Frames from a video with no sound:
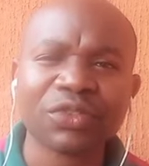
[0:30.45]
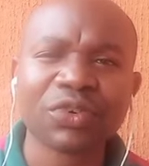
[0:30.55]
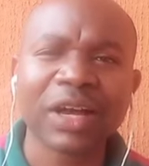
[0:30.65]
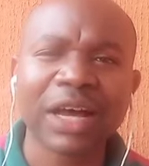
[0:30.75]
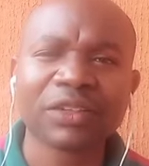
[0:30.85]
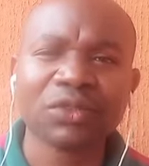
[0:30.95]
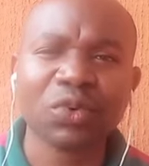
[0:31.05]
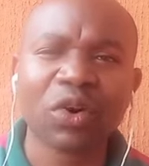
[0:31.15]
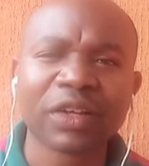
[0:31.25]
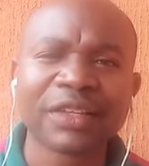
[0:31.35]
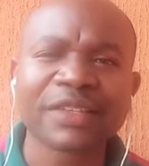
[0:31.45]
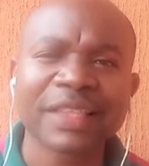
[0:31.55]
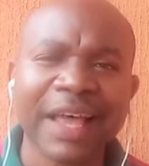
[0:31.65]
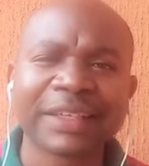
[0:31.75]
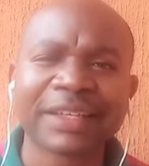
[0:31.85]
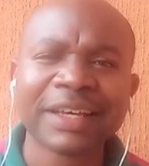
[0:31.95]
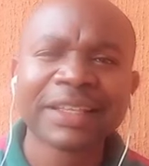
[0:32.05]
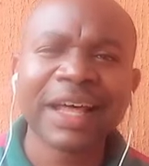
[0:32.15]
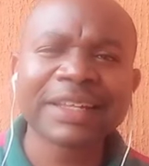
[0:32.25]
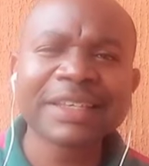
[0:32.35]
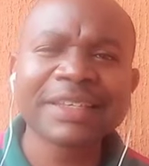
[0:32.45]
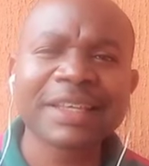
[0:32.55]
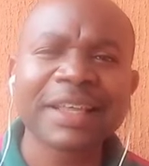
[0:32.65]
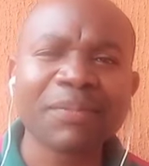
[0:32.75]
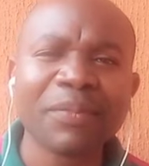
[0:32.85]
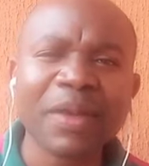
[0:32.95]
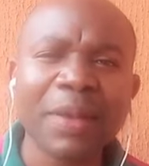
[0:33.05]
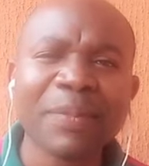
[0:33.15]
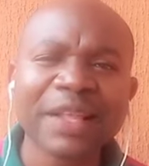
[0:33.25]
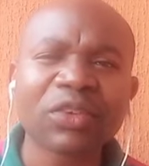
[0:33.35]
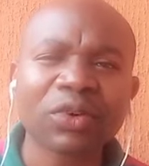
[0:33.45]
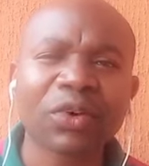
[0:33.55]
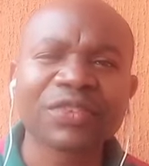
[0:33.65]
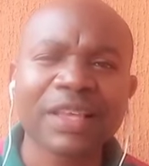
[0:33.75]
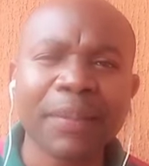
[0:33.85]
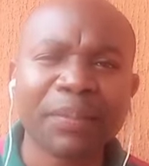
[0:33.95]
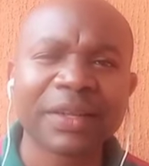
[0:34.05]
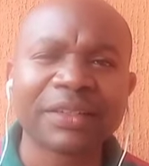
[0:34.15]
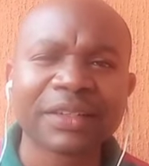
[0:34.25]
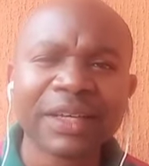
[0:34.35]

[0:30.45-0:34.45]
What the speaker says: you will understand that this is a method of sampling